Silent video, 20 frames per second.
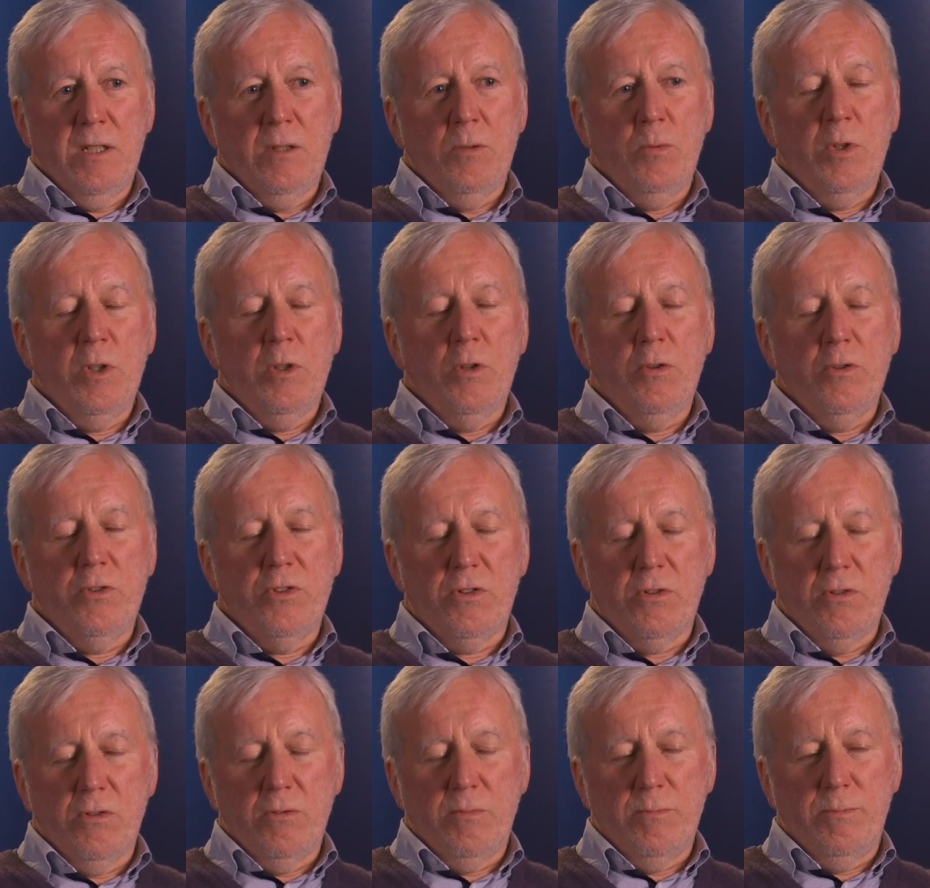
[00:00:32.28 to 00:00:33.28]
We
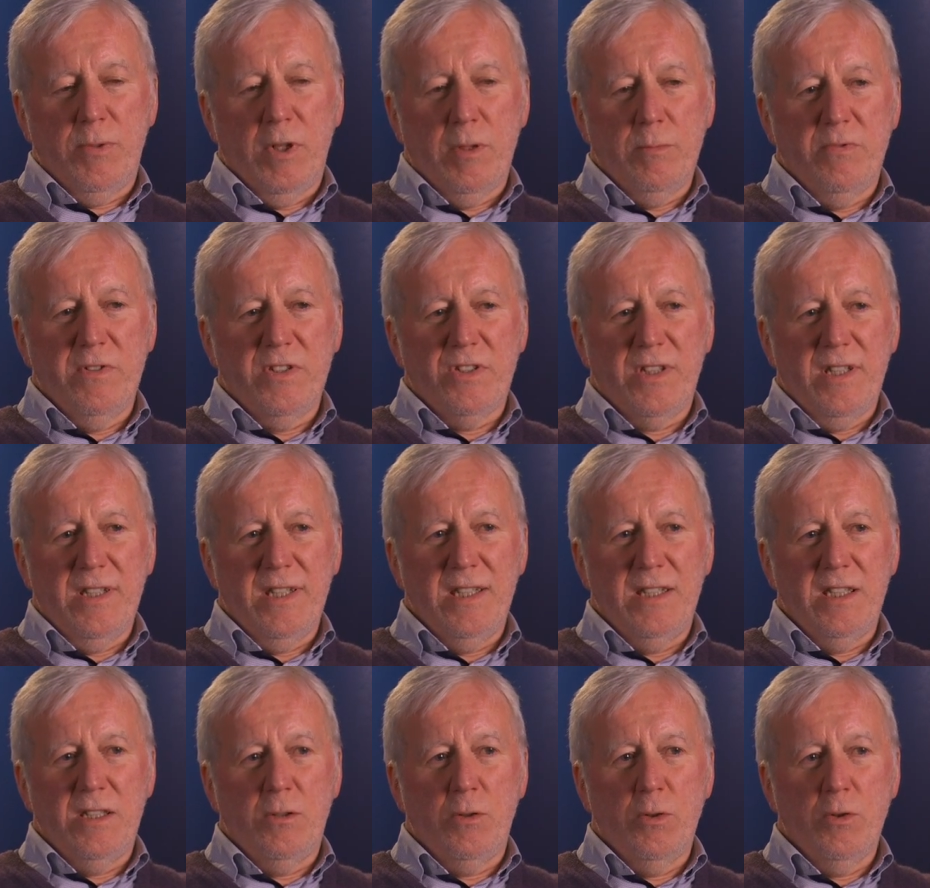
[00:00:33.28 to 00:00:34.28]
also published an
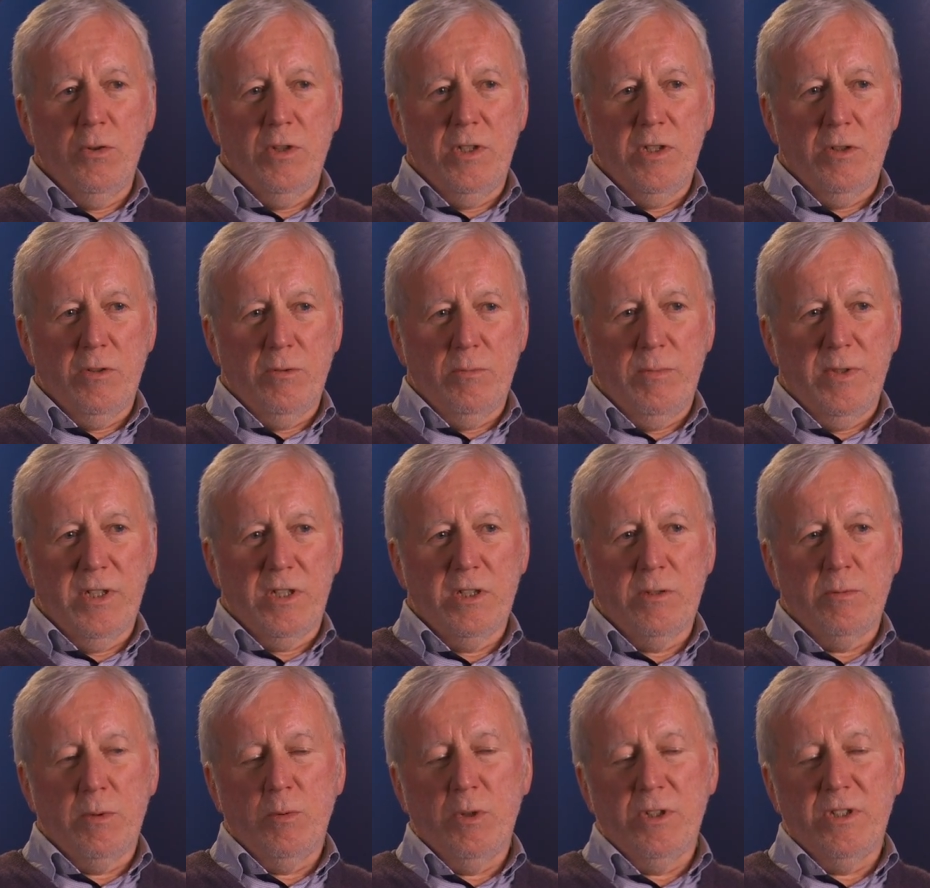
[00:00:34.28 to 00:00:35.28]
editorial
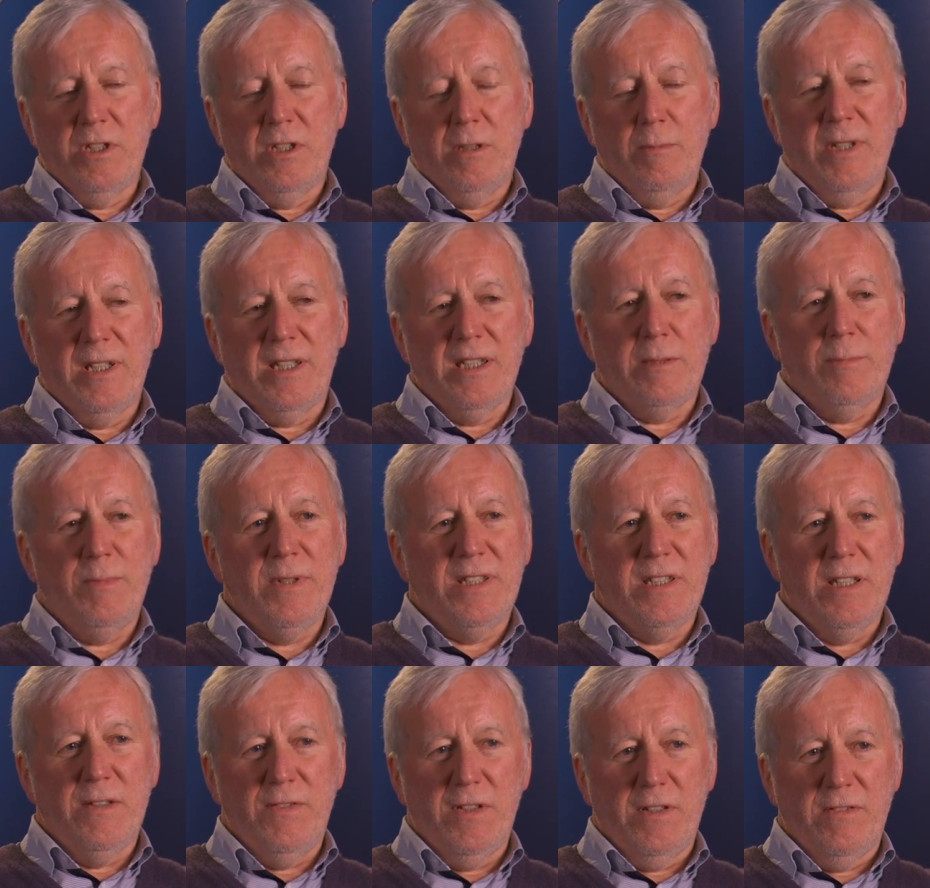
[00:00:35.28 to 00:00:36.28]
because we wanted to make it
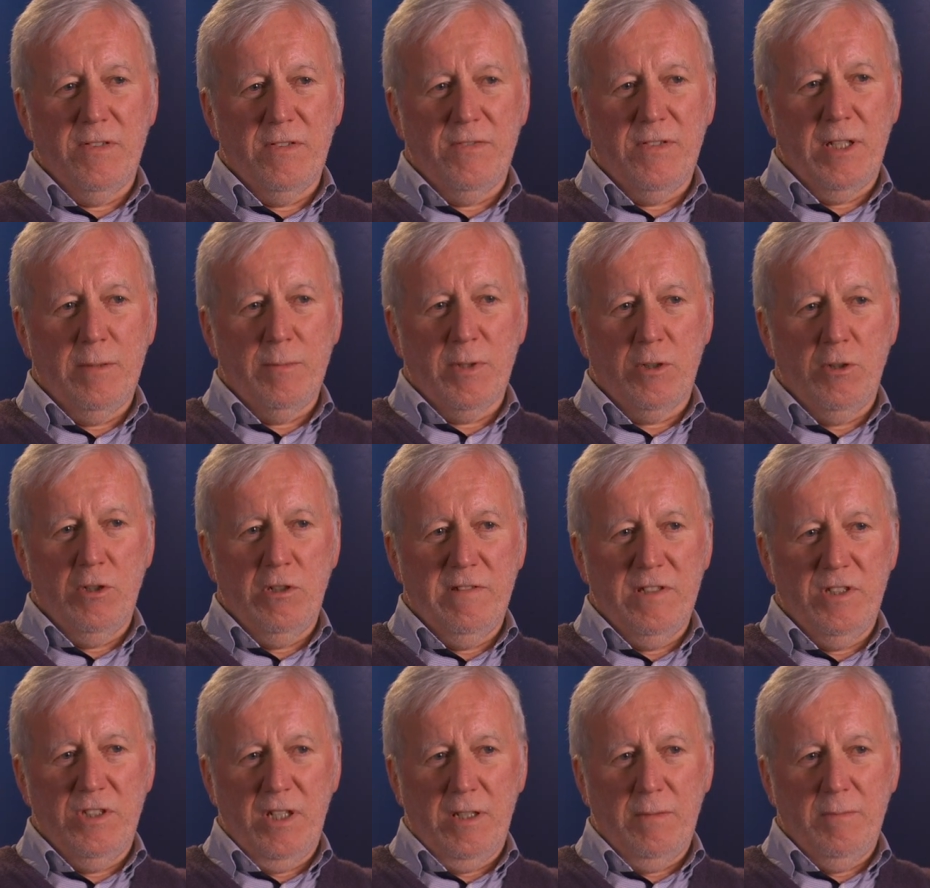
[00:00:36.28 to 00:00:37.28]
specific for
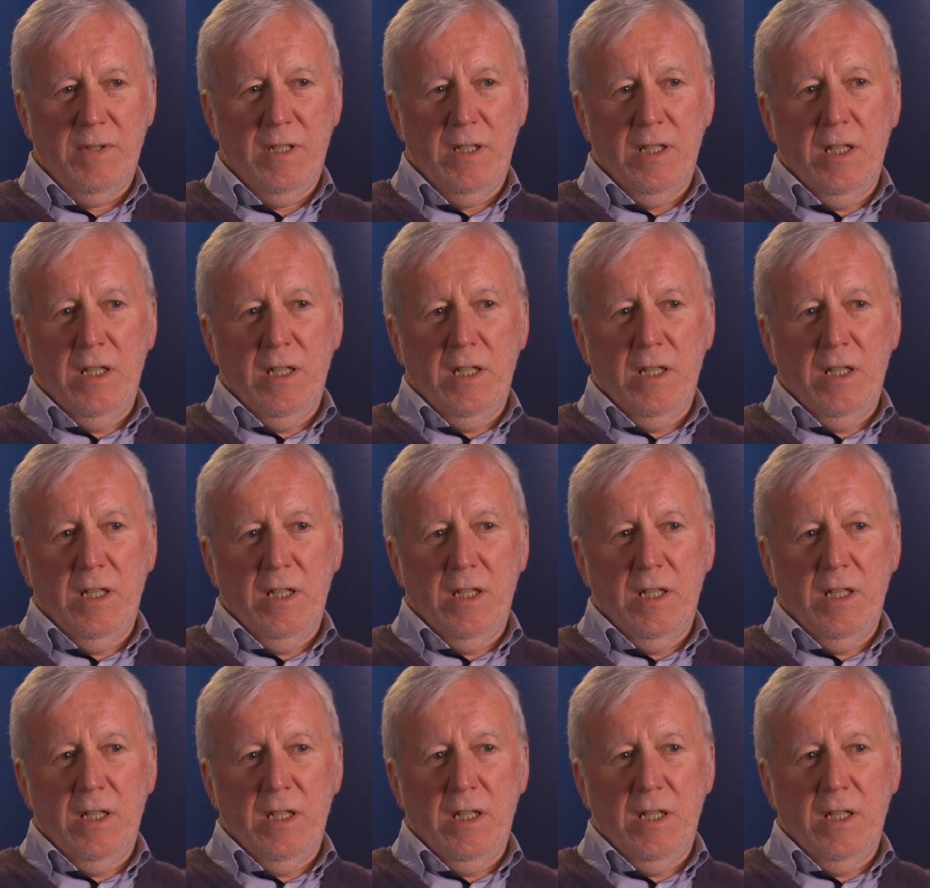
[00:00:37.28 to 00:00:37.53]
pharmacology.